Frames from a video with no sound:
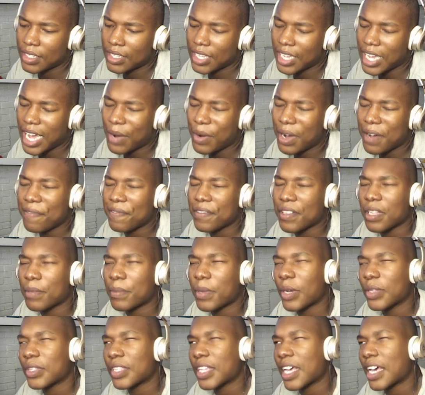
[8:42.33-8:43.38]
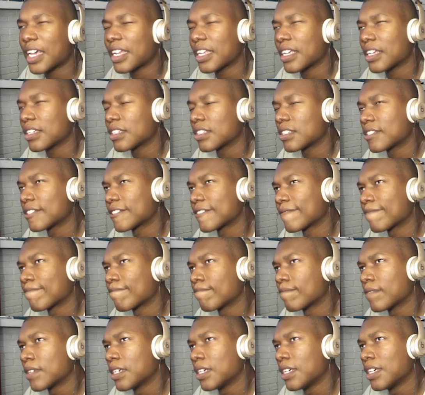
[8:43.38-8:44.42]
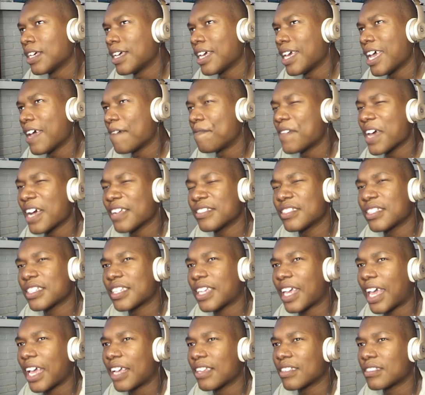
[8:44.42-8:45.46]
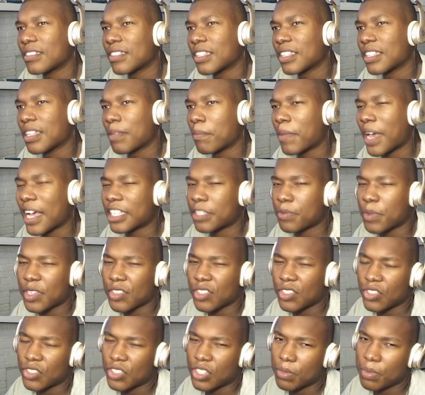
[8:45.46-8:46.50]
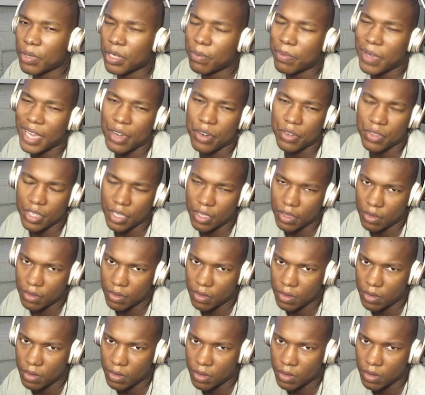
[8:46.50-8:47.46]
see, how I feel about that is, if that's the case, then the matchmaking should be better then.